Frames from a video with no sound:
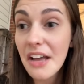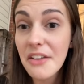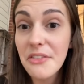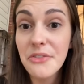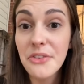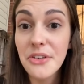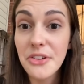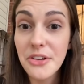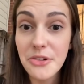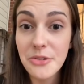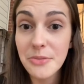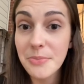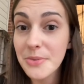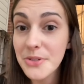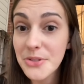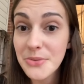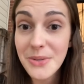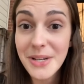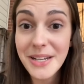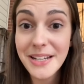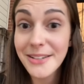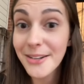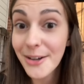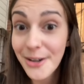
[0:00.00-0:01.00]
I figured
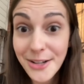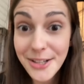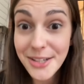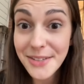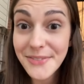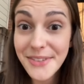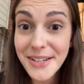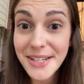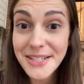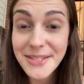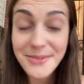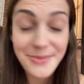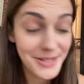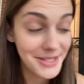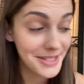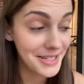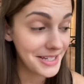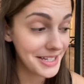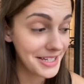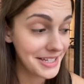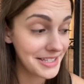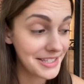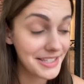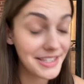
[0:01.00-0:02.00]
between all of us we
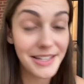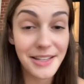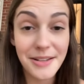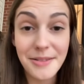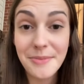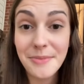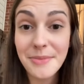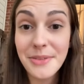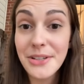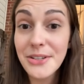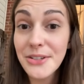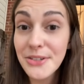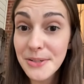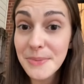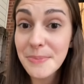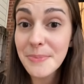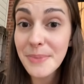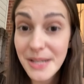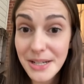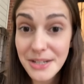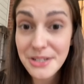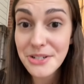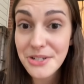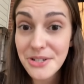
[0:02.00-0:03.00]
could get some
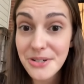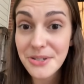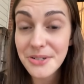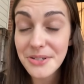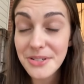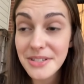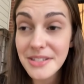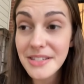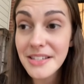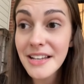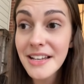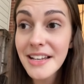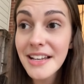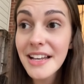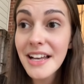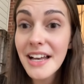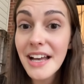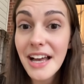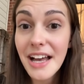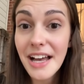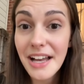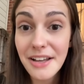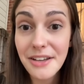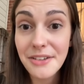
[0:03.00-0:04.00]
good pictures
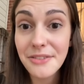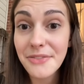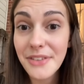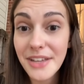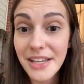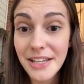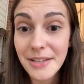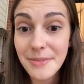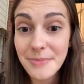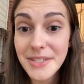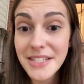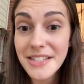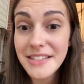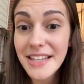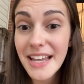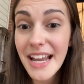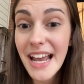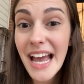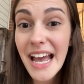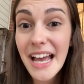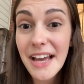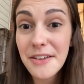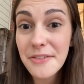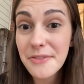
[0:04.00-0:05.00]
of him, since I
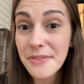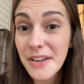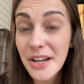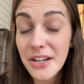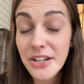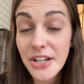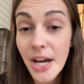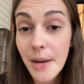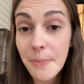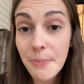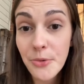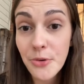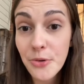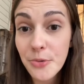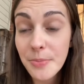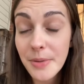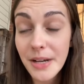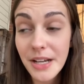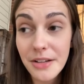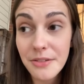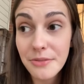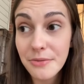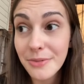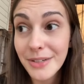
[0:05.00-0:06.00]
have a couple
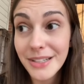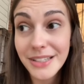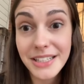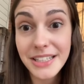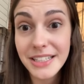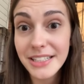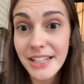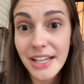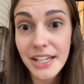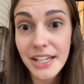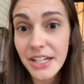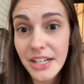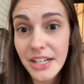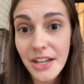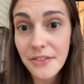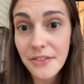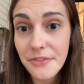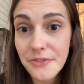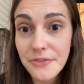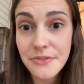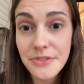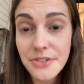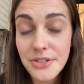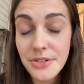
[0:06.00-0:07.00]
but really not
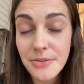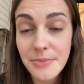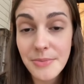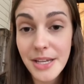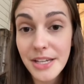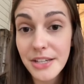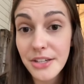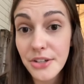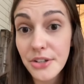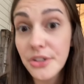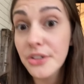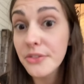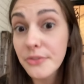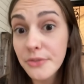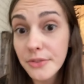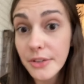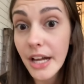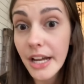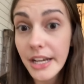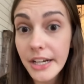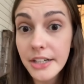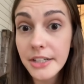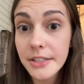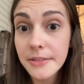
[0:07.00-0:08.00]
enough to make a good
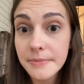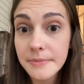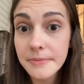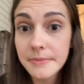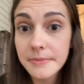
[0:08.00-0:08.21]
flyer.